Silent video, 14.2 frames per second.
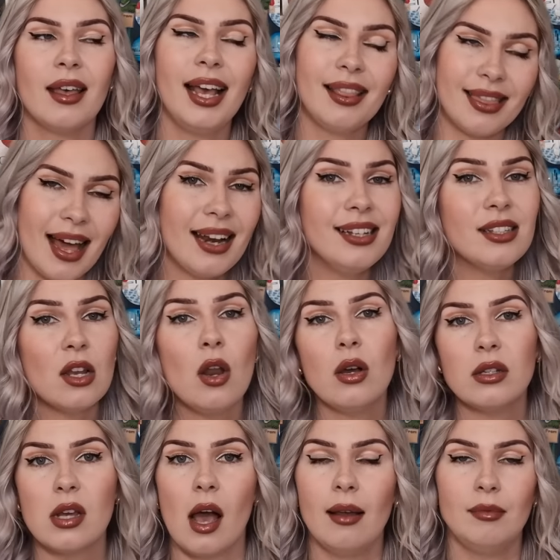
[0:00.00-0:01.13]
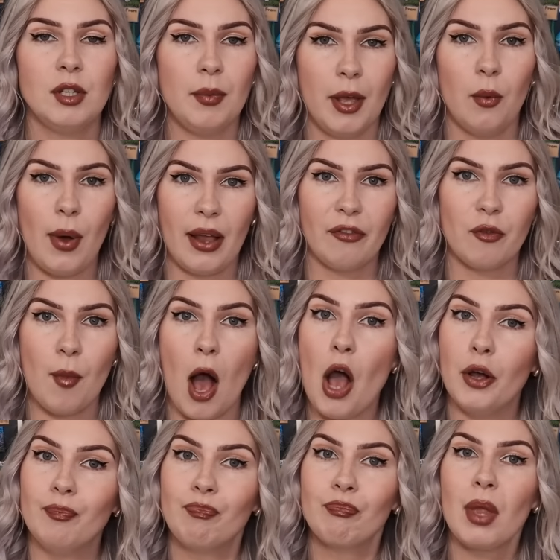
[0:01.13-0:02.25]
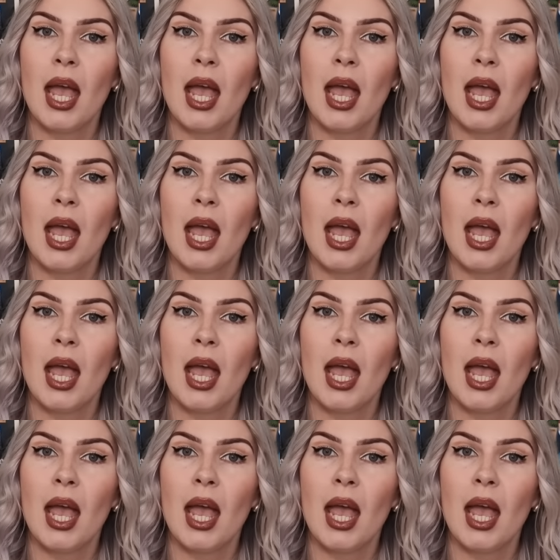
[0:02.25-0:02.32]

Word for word: That is a long time to be away from home.